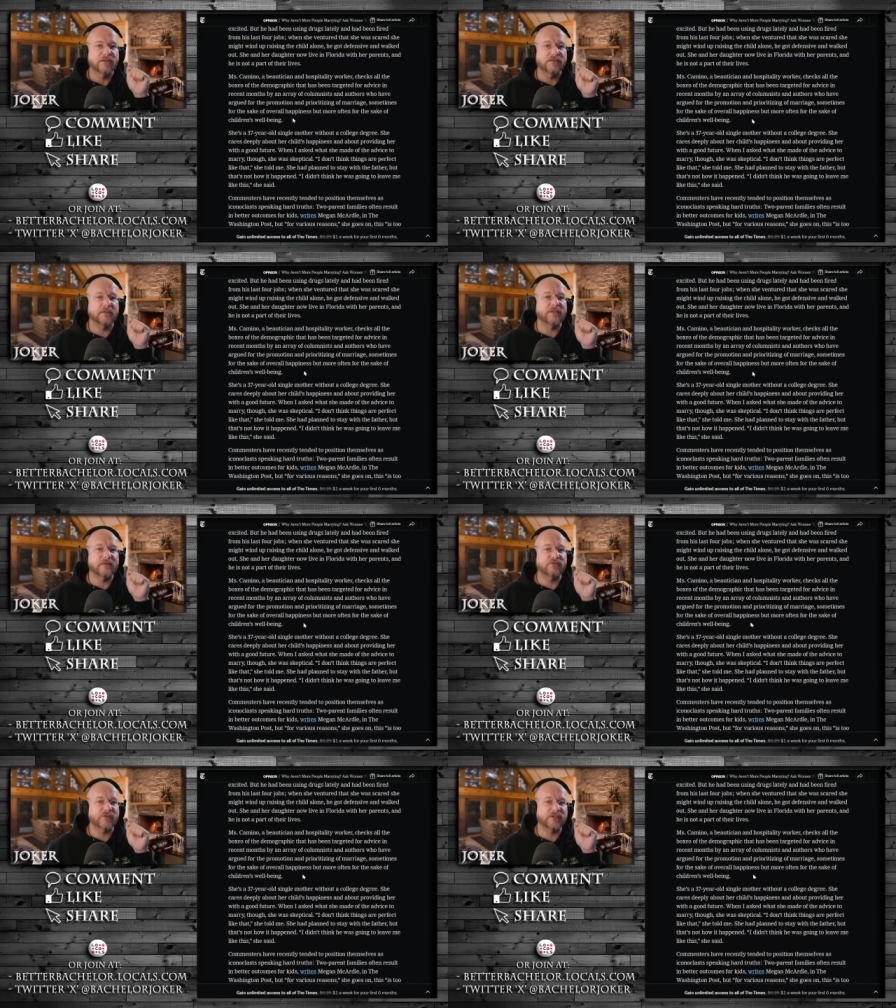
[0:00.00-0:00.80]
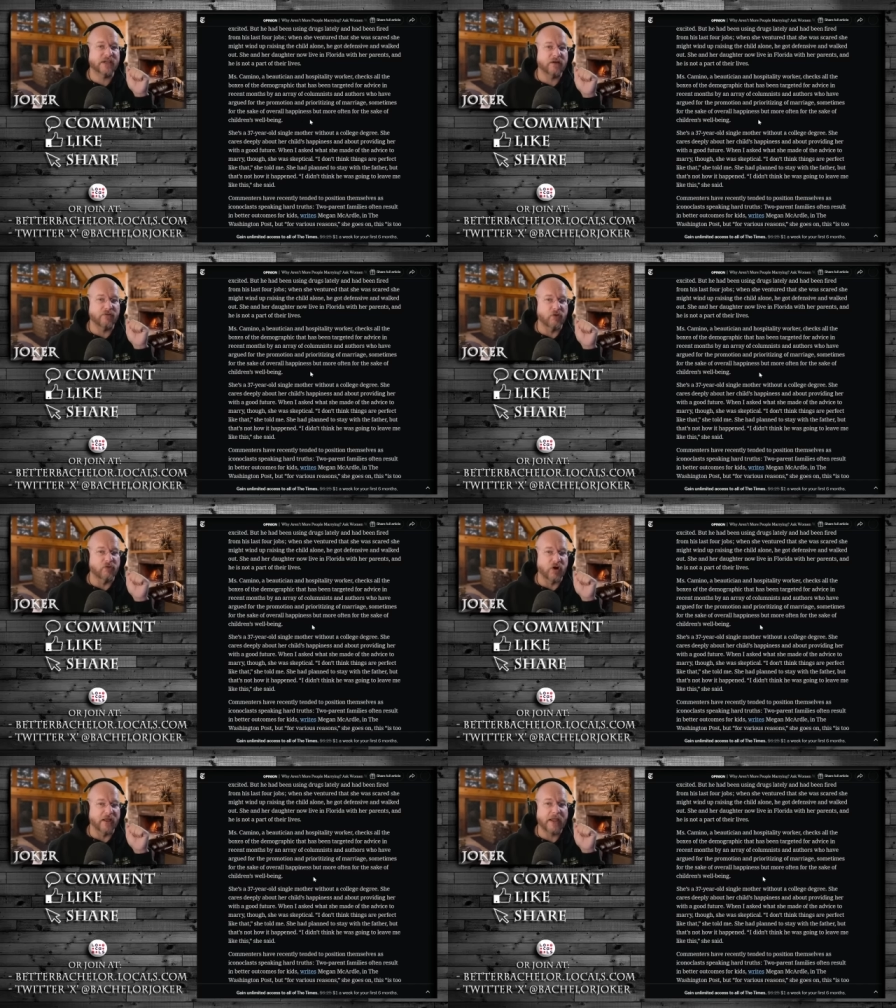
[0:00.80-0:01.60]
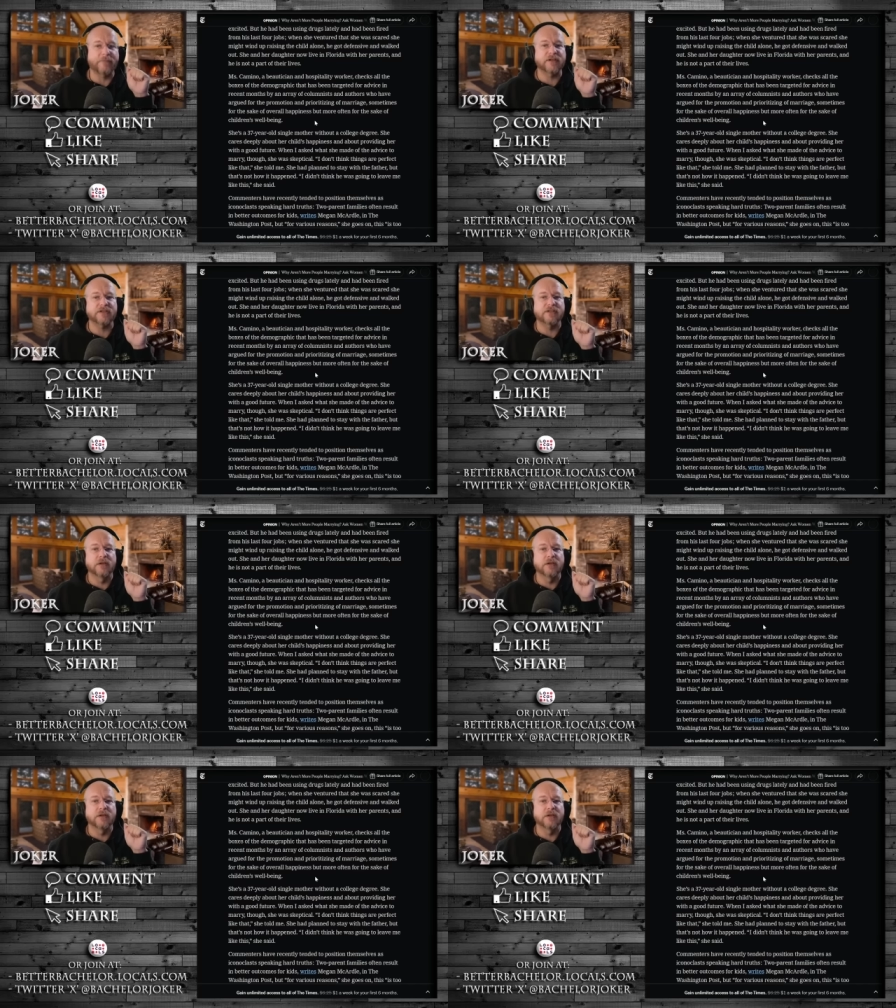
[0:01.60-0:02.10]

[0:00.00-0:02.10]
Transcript: sometimes for the sake of overall happiness,